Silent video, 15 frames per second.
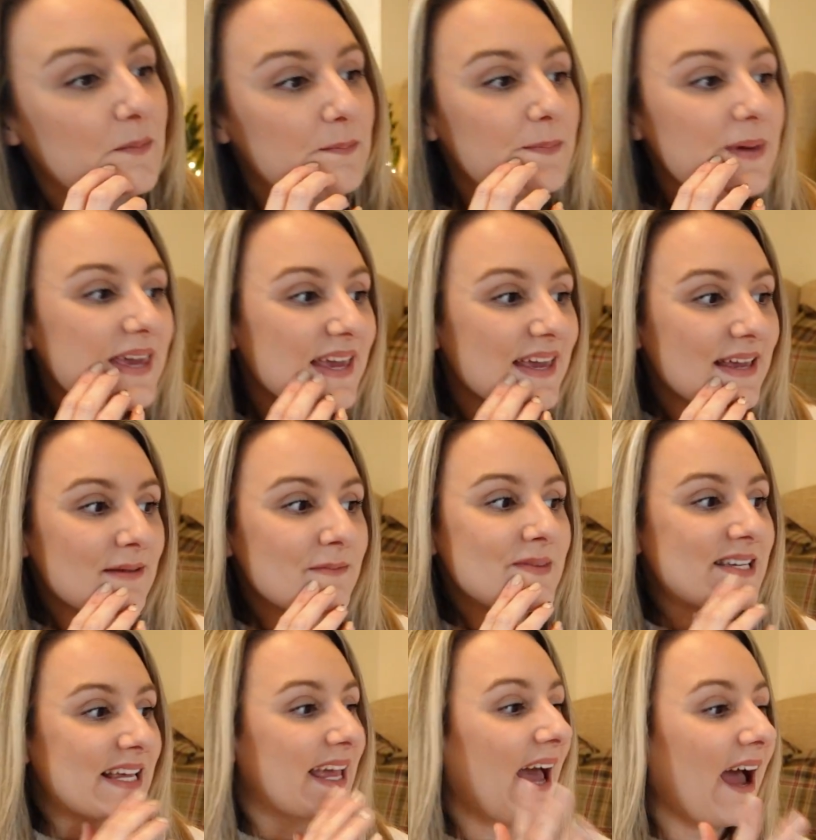
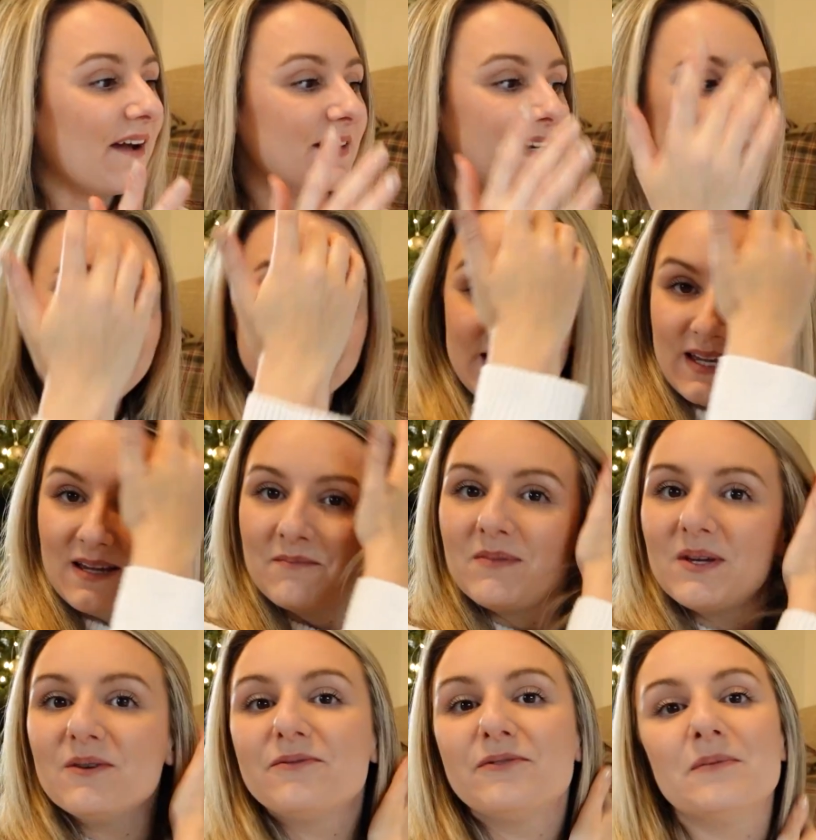beams and character and
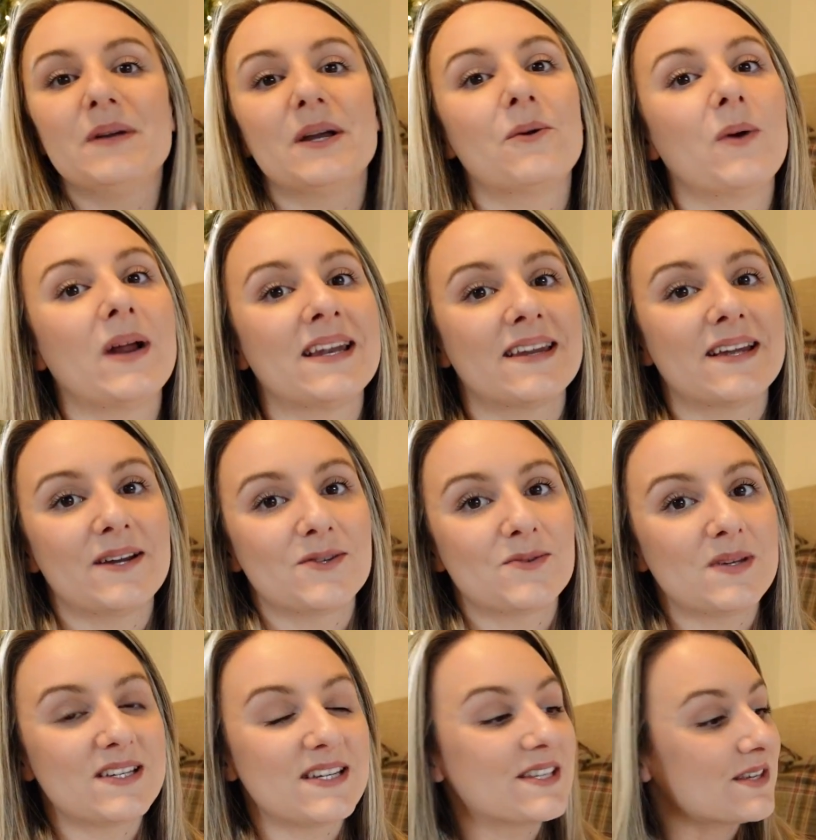beautiful big windows,
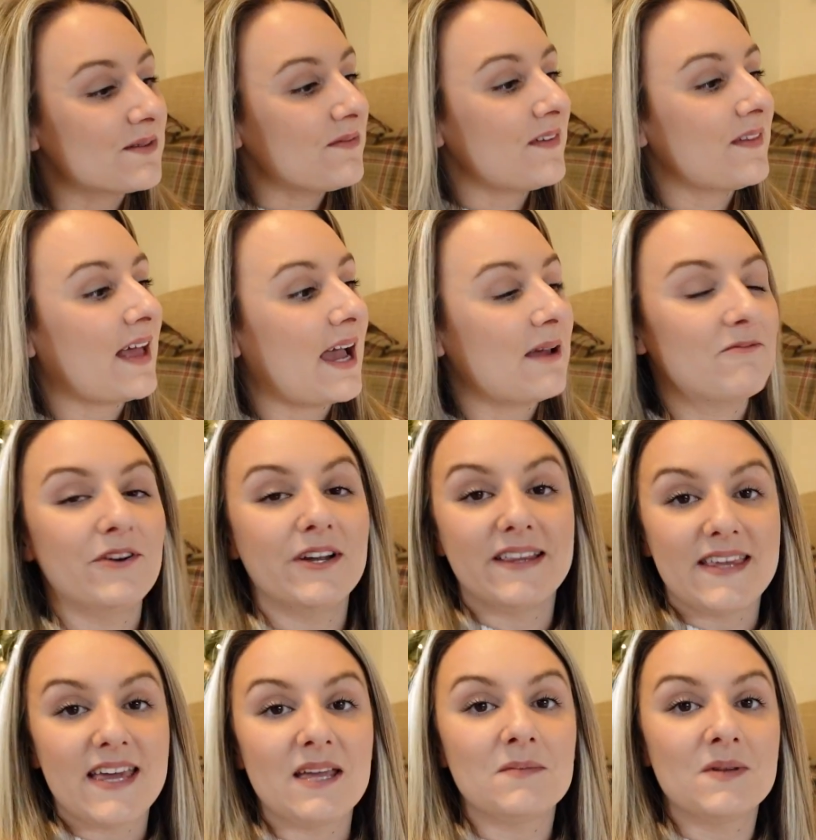which is something that I'm
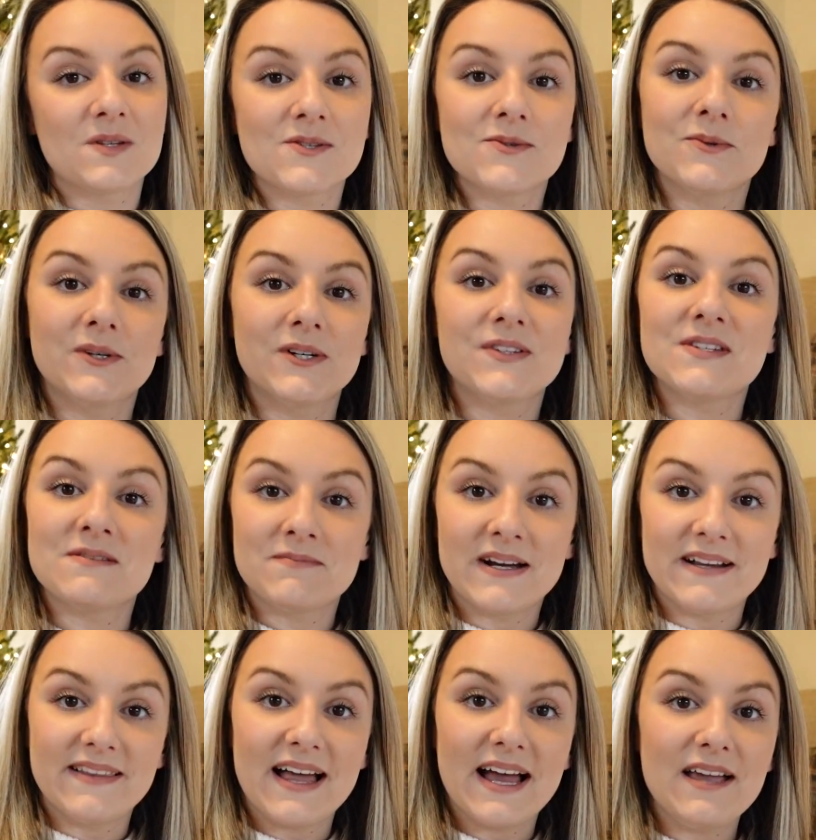really aiming towards in
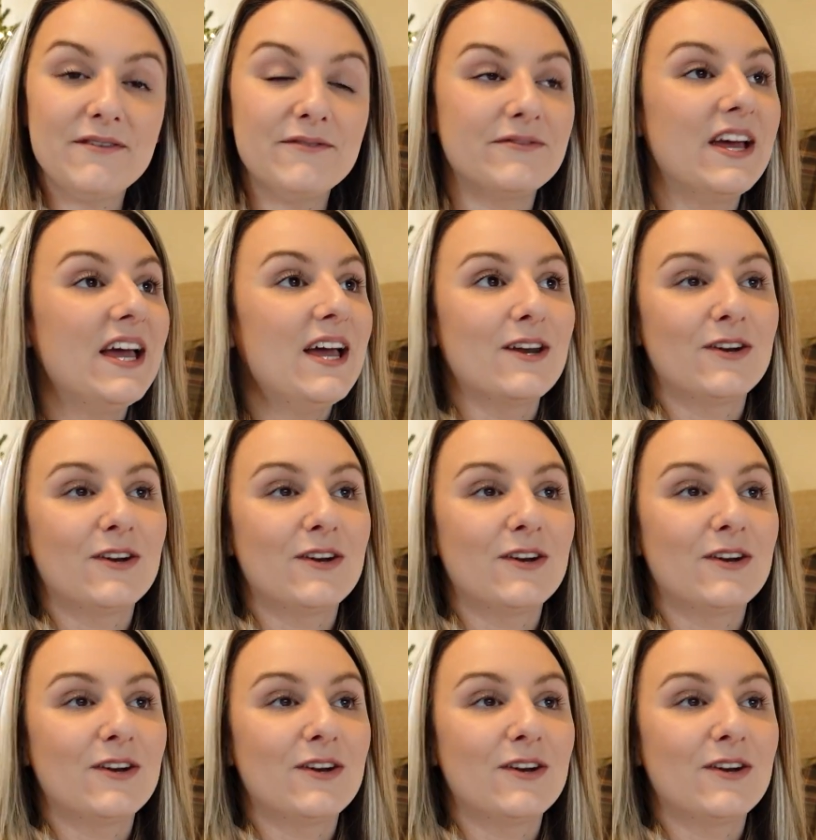my life.